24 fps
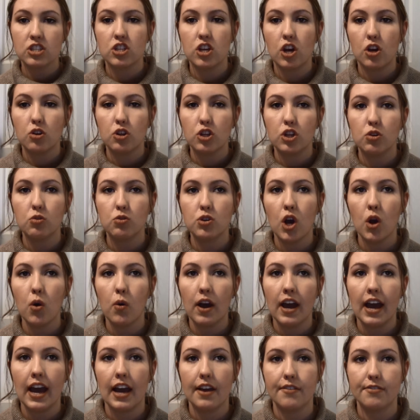so you
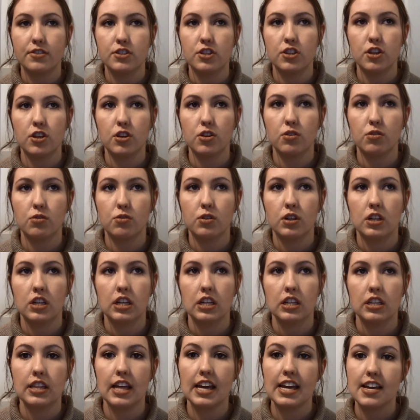don't have to,
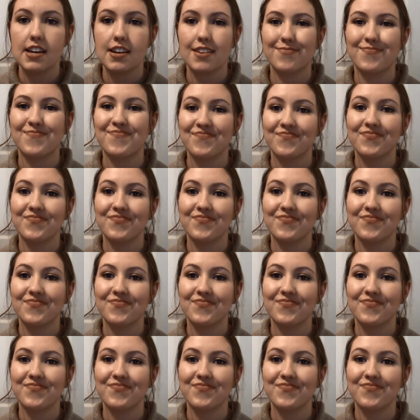like,